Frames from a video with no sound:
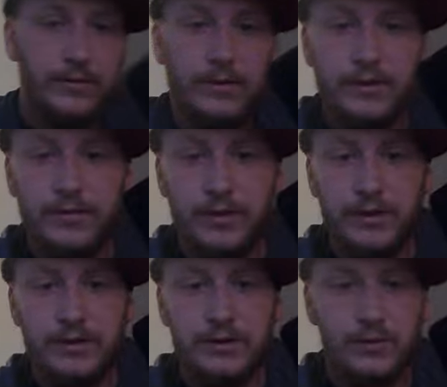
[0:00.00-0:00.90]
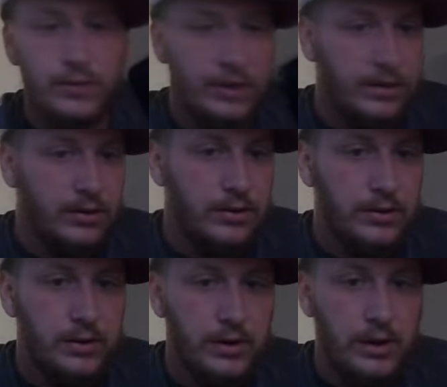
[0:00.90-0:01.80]
this brush as well,
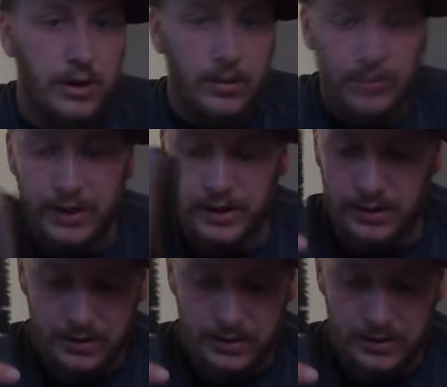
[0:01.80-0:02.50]
but